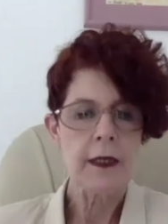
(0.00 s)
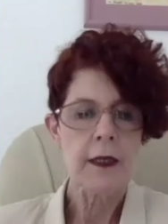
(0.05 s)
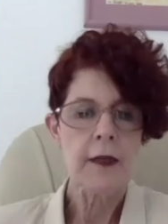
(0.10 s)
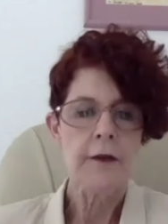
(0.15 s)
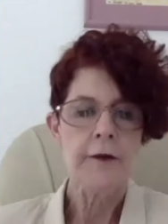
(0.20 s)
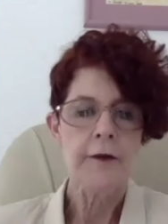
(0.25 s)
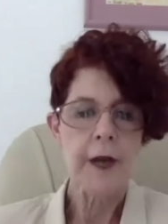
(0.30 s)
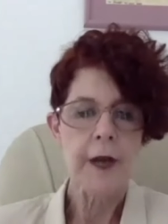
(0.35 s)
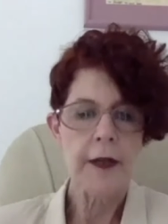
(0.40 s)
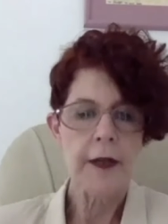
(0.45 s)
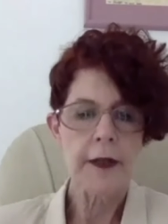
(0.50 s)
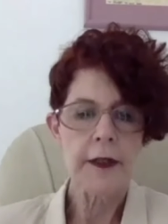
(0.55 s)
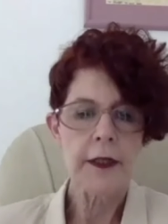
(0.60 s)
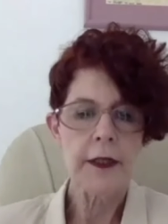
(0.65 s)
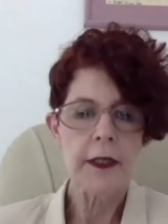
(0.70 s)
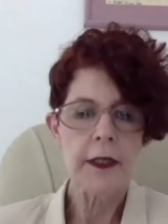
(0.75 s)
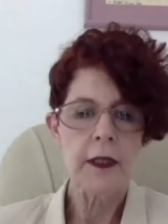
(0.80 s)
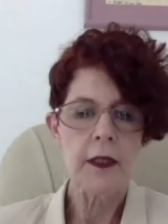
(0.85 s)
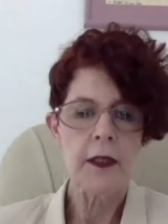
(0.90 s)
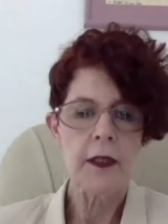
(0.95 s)

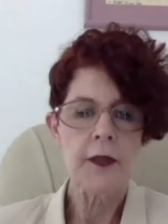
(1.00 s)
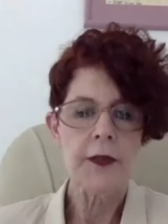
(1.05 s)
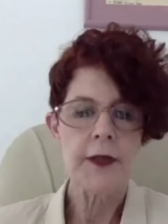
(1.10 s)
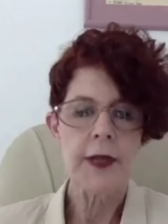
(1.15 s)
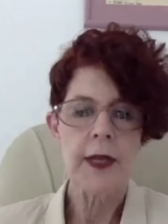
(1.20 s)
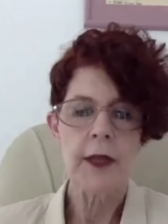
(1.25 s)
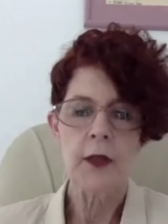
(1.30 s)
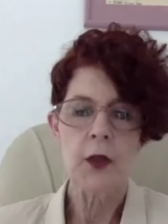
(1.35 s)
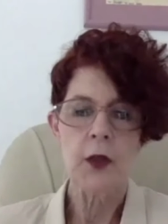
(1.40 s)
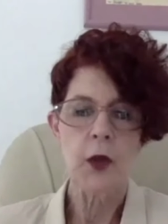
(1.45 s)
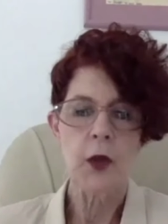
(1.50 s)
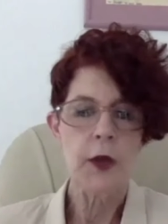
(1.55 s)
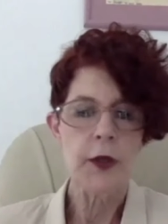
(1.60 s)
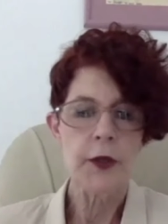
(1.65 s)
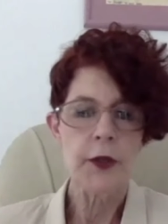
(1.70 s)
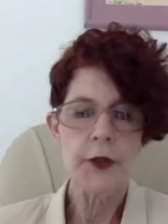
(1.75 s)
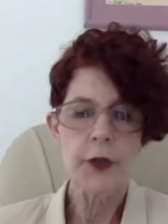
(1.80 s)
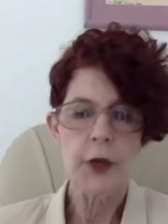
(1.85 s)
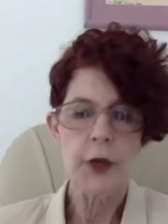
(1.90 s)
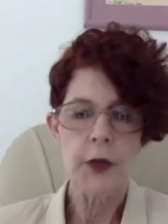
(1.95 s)
volunteers, and
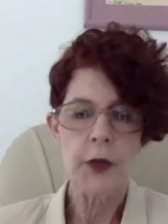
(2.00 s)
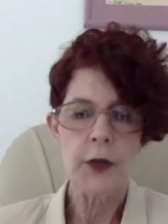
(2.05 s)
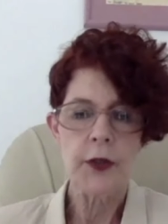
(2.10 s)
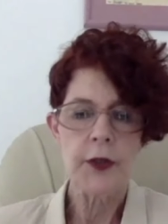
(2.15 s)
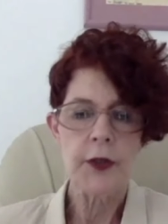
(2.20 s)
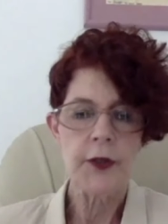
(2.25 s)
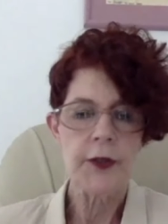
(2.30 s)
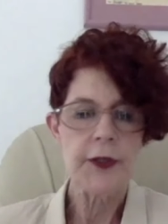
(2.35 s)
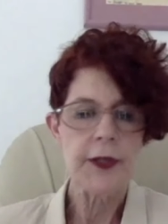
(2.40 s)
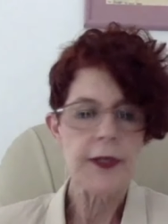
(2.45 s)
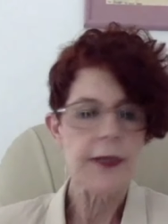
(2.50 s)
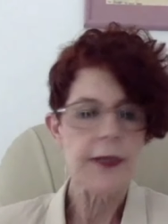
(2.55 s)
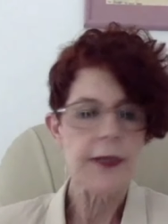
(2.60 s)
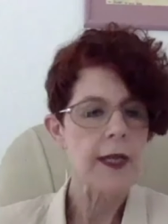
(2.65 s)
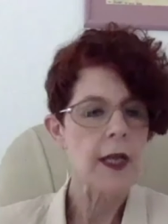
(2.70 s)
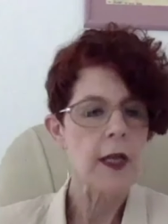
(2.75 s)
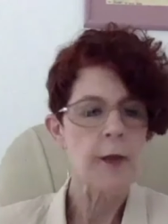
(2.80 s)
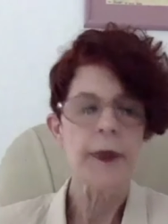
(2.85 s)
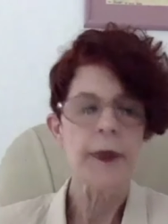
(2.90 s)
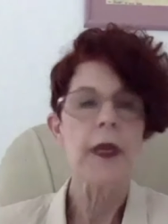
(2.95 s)
loyal donors is
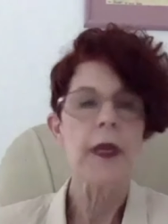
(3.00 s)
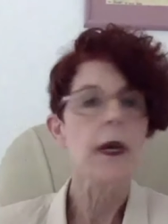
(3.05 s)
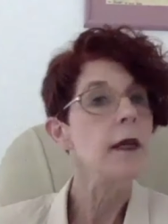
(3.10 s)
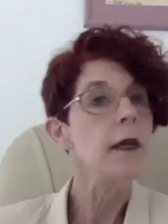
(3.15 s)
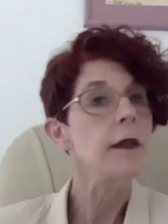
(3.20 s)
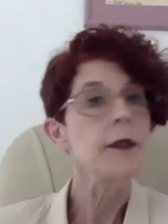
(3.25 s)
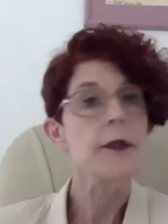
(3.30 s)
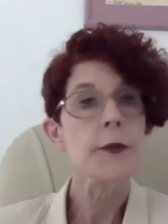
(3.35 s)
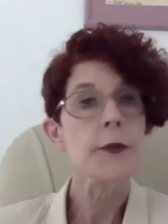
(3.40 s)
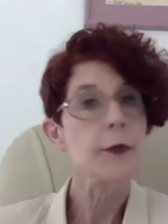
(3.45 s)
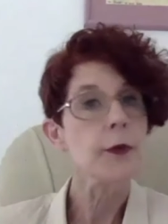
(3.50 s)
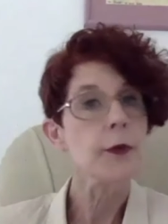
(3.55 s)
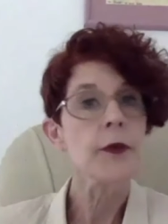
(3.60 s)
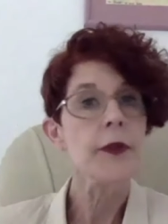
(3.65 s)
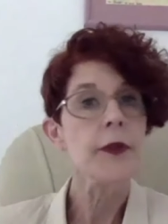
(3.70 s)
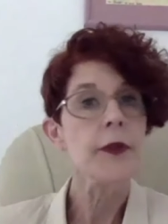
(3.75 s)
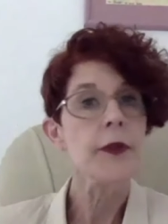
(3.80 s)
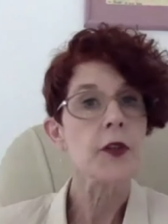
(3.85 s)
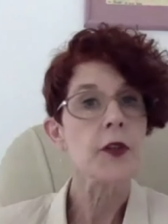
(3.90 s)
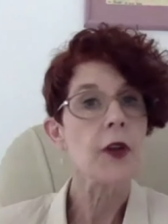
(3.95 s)
helping us through
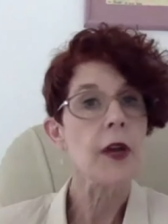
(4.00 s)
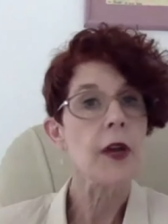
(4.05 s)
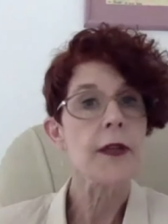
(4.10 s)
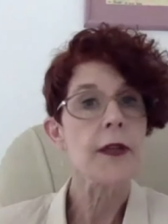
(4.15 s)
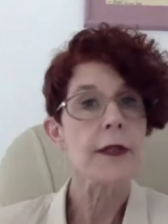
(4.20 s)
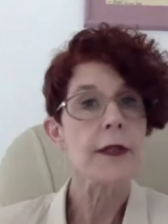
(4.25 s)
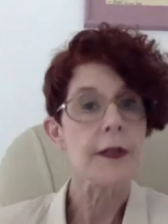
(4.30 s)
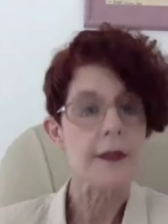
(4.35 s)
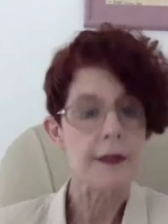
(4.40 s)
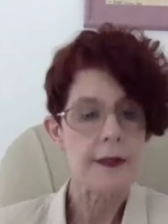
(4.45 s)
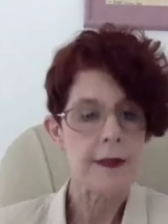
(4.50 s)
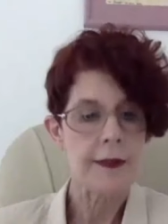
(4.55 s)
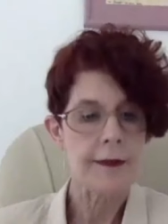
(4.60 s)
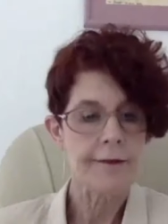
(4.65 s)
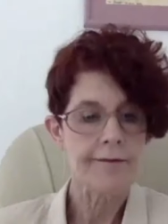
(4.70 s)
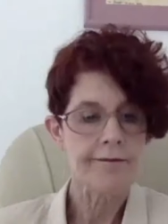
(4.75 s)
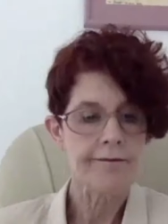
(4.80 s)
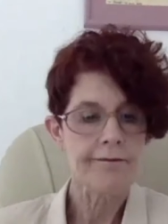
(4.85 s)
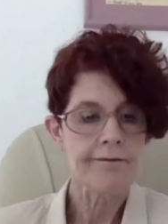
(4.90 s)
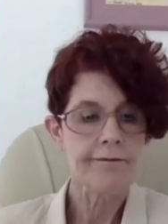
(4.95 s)
this
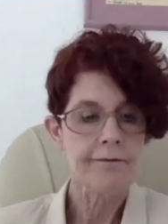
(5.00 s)
crisis.